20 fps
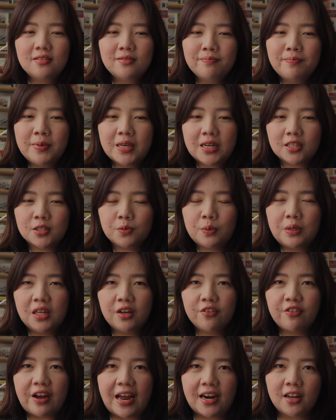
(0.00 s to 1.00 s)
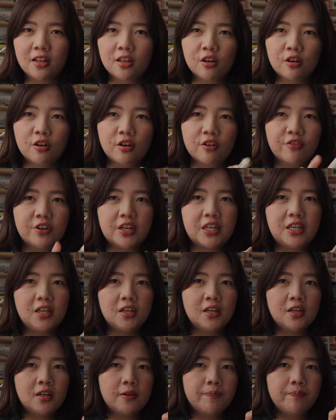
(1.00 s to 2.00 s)
because we love analog over
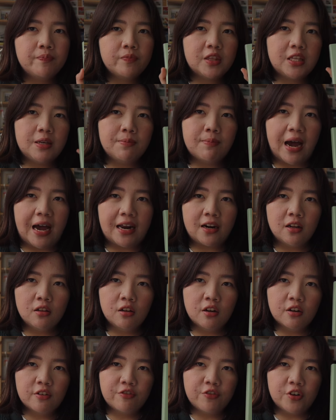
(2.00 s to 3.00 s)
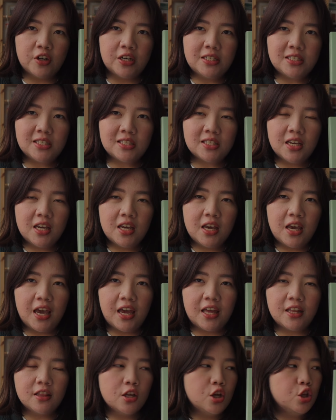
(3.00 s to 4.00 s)
here, team analog first.
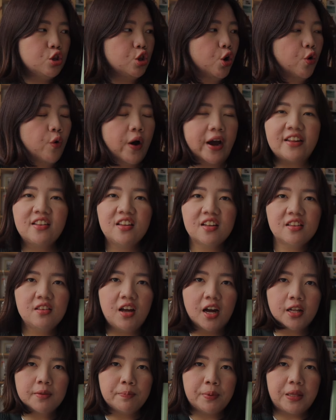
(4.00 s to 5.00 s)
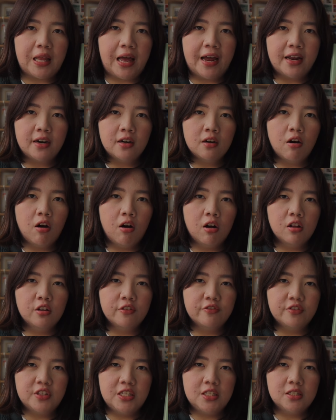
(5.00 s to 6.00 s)
And no, I did not plan all
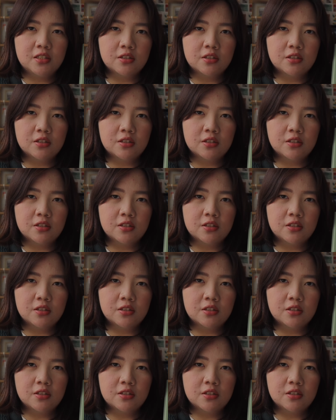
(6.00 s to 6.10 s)
of these